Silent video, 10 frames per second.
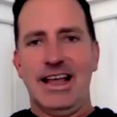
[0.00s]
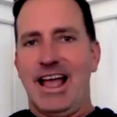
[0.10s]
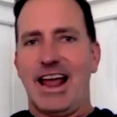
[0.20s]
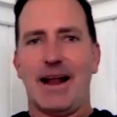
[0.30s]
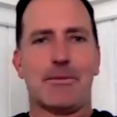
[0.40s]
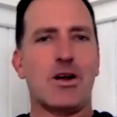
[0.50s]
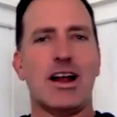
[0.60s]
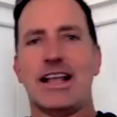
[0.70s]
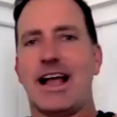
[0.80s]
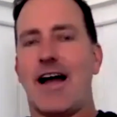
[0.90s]
and I'm
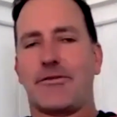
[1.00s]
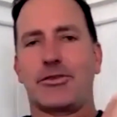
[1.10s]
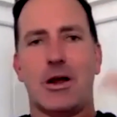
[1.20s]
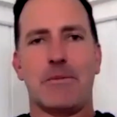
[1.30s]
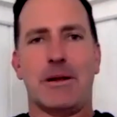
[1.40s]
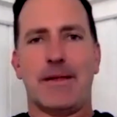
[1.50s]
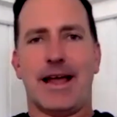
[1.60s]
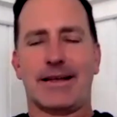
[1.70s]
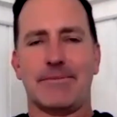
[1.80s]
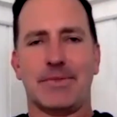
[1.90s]
running after him, and I'm
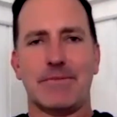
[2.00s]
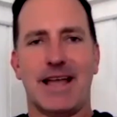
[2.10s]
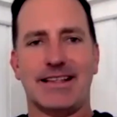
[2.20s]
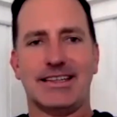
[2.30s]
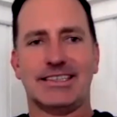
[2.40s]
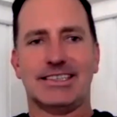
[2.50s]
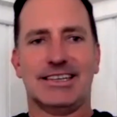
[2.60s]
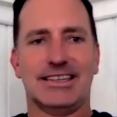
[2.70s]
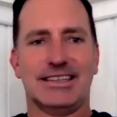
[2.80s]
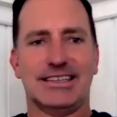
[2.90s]
like, man, this
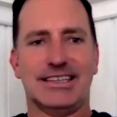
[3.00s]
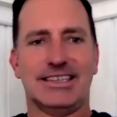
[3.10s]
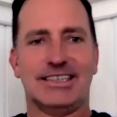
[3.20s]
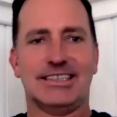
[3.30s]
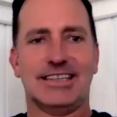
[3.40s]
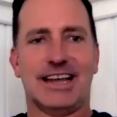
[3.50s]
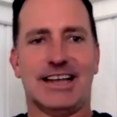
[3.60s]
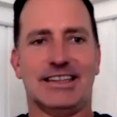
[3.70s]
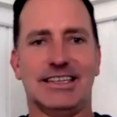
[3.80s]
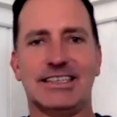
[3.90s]

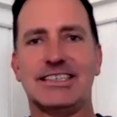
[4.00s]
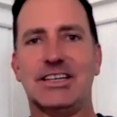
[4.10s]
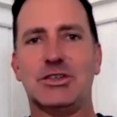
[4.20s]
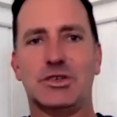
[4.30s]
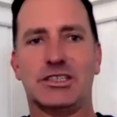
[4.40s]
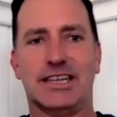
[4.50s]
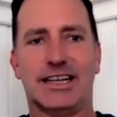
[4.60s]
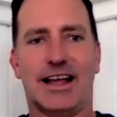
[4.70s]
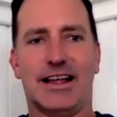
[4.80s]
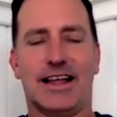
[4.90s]
is interesting.
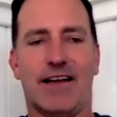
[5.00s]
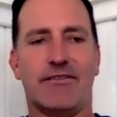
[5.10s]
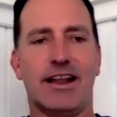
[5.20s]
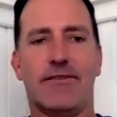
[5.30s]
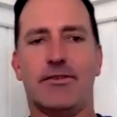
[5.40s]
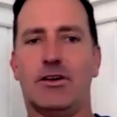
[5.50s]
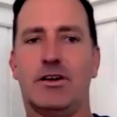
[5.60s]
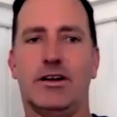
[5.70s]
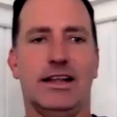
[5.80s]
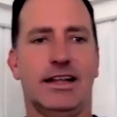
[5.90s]
I've
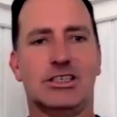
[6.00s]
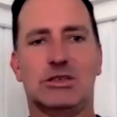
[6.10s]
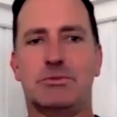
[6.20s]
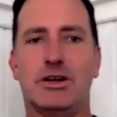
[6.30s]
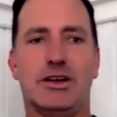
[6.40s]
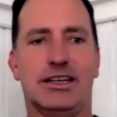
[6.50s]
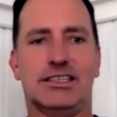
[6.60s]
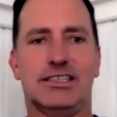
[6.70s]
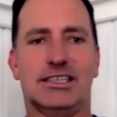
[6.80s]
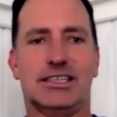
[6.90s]
never
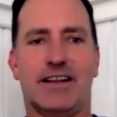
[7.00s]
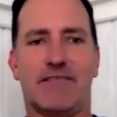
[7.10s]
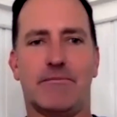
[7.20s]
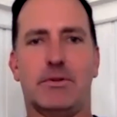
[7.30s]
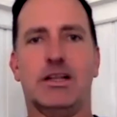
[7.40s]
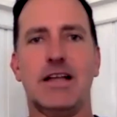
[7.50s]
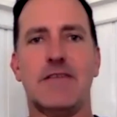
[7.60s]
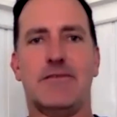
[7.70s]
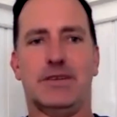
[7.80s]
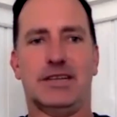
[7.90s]
experienced this kind of
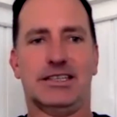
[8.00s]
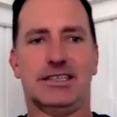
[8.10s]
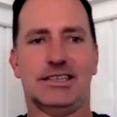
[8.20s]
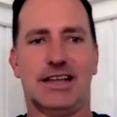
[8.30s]
playfulness